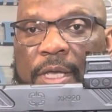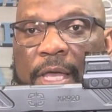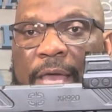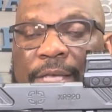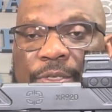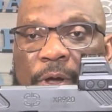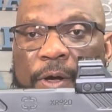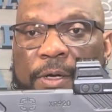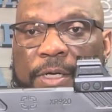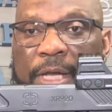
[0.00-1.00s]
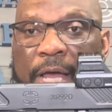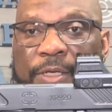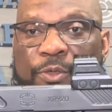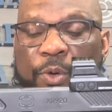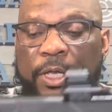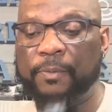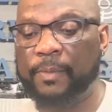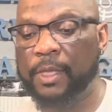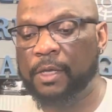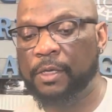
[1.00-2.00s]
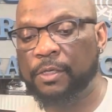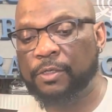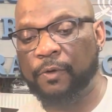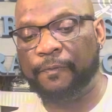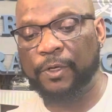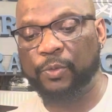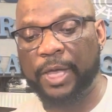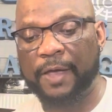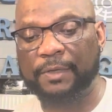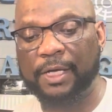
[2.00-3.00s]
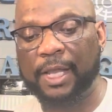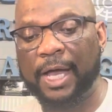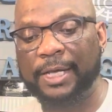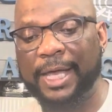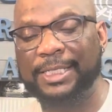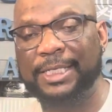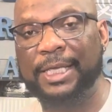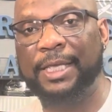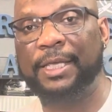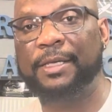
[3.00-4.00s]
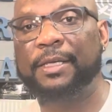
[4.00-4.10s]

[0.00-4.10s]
XR920. So first we have the Glock 19